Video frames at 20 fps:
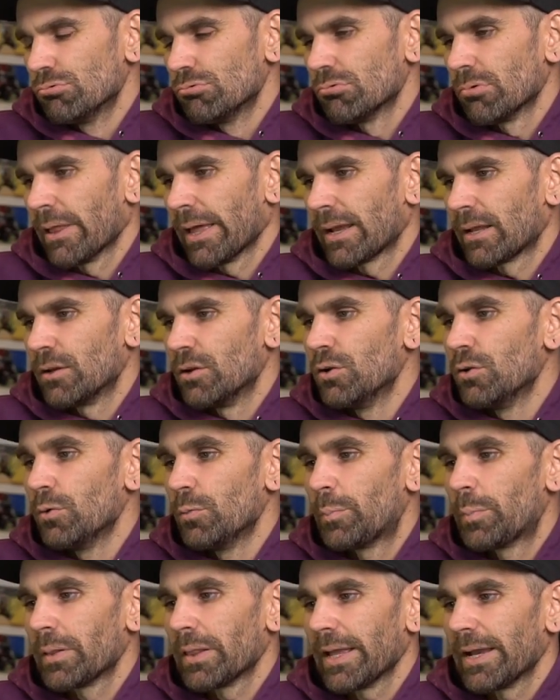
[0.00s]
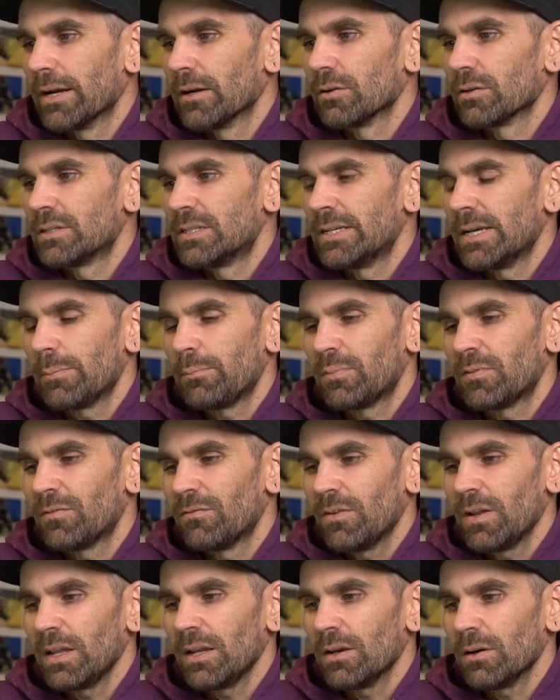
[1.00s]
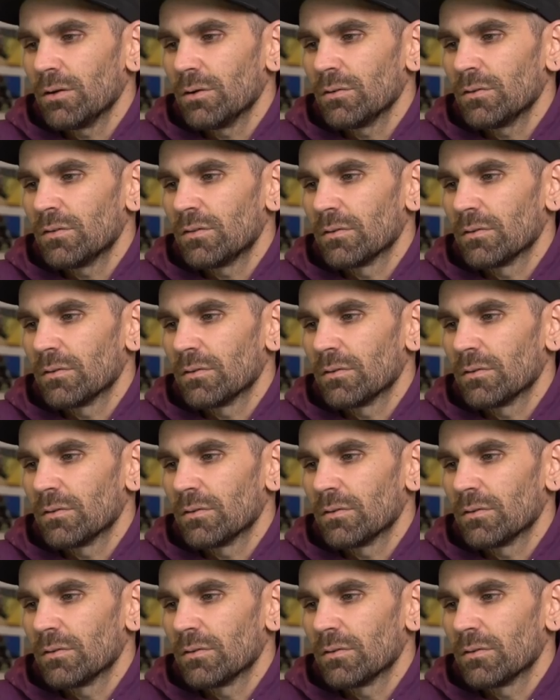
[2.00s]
like, new player tips videos,